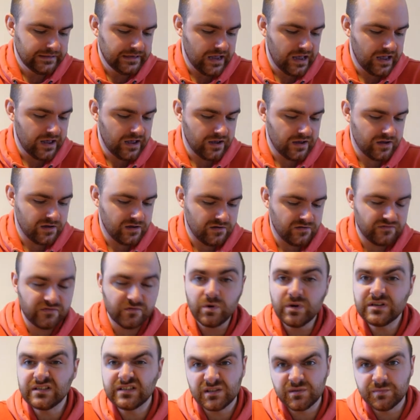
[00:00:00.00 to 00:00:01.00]

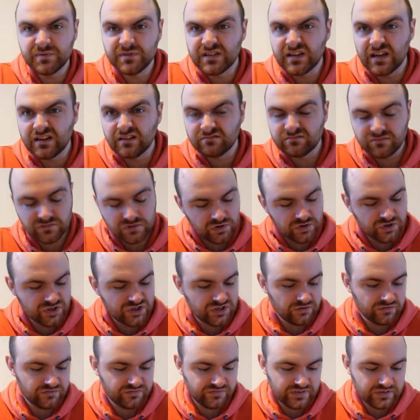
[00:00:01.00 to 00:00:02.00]
46%
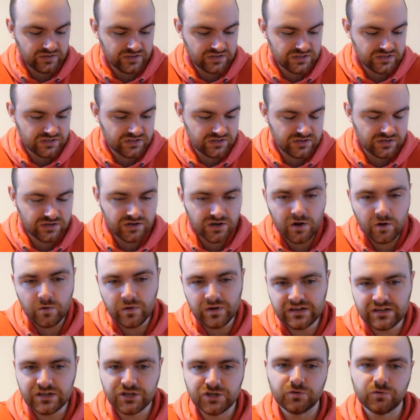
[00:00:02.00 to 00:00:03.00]
unchilled filtered, no
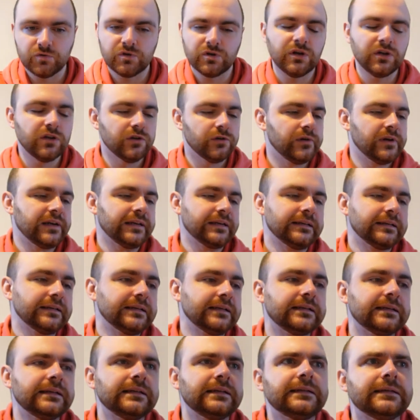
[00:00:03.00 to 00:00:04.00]
additional colouring.
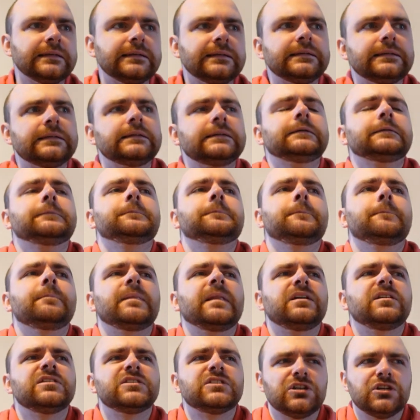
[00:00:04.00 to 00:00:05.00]

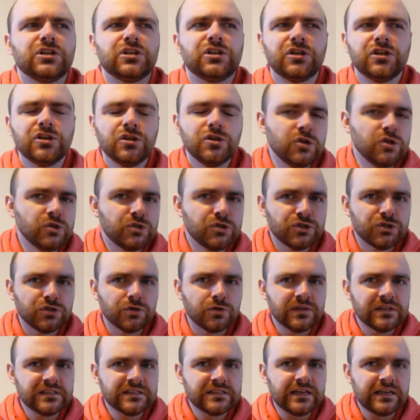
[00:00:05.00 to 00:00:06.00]
There's not a huge
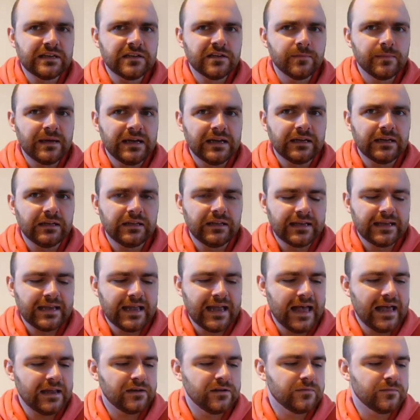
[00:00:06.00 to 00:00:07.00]
story to tell you about
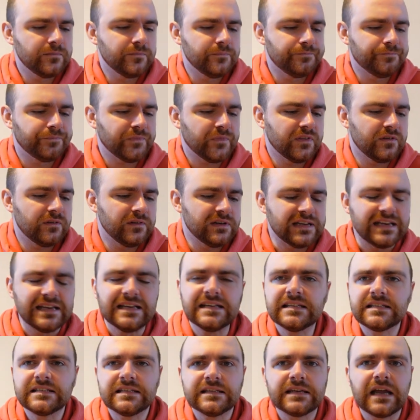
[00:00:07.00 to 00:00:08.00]
Glencadam. They're an
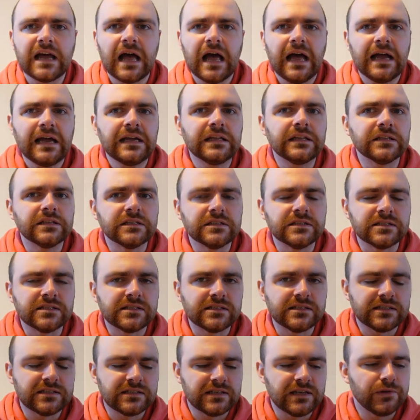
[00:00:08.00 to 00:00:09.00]
Eastern Highlands
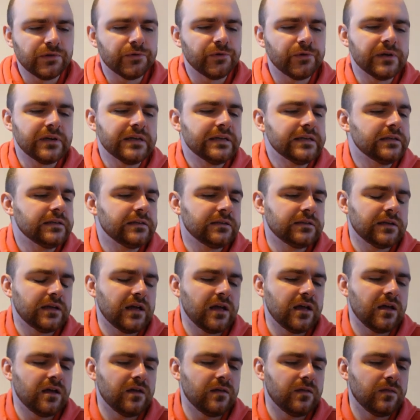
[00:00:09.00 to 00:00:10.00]
distillery
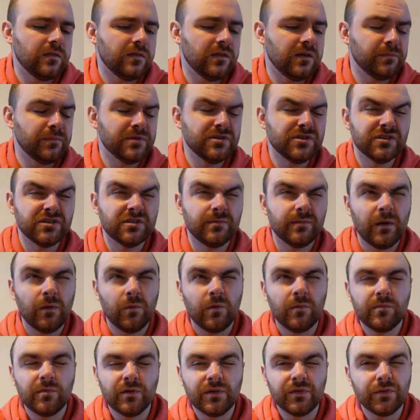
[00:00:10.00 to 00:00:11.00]
and they produce about
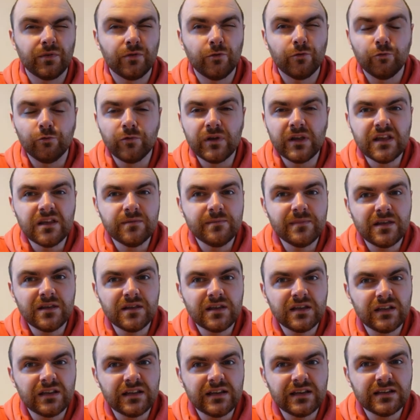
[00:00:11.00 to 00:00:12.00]
1.3
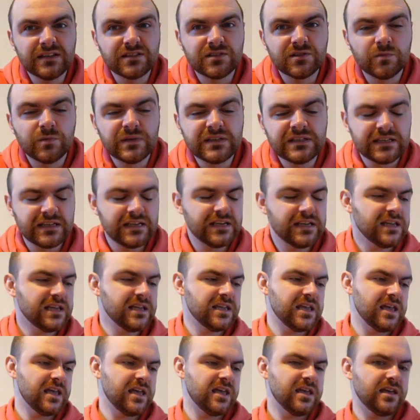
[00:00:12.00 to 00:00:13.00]
million litres of whisky a
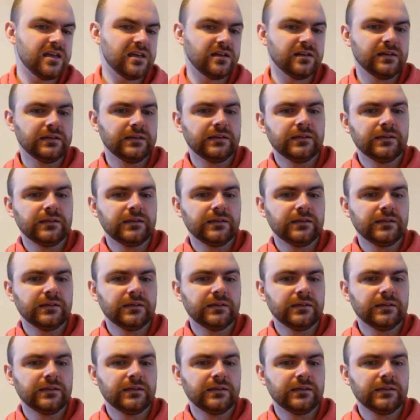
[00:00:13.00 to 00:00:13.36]
year.